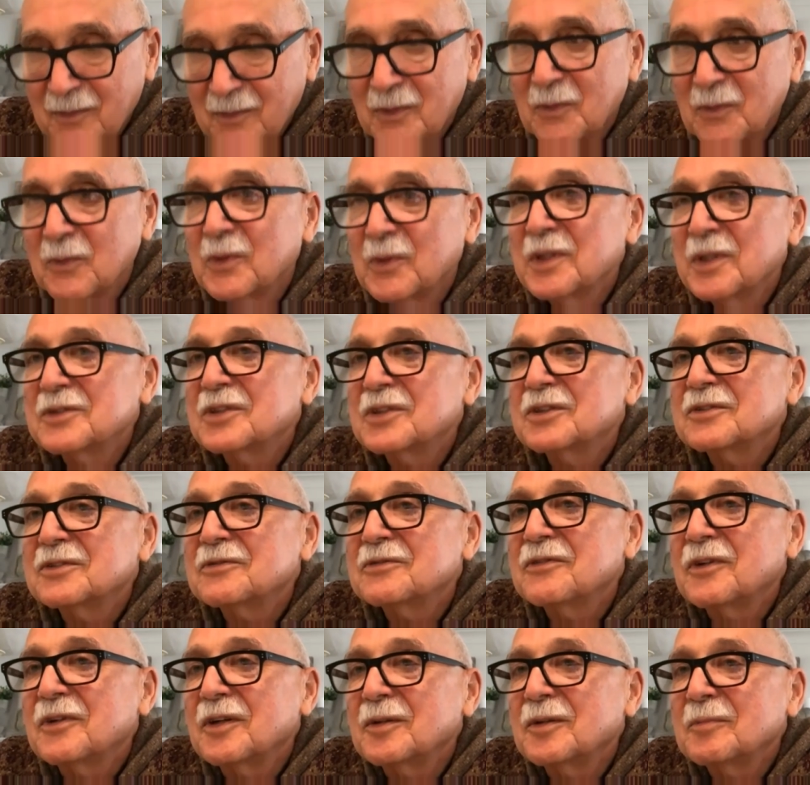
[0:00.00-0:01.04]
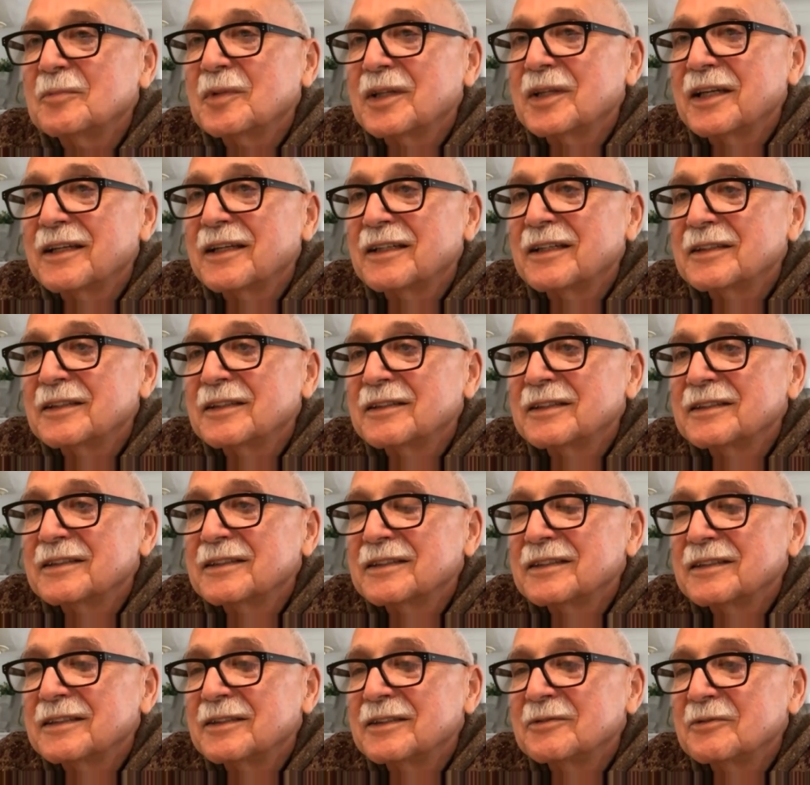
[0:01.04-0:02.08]
the richest farmland
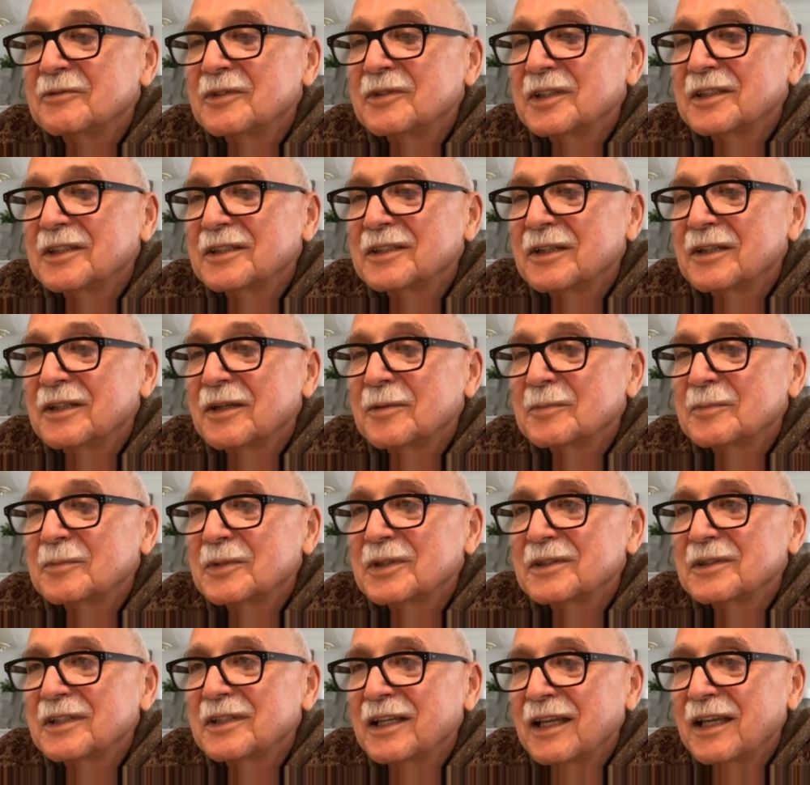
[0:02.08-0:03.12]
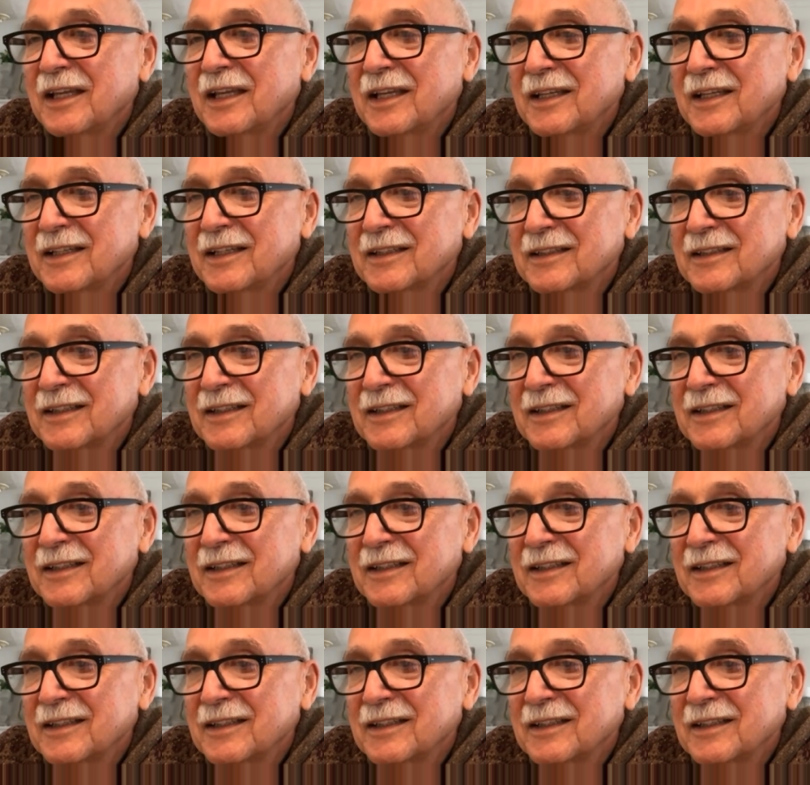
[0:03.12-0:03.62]
in Vietnam today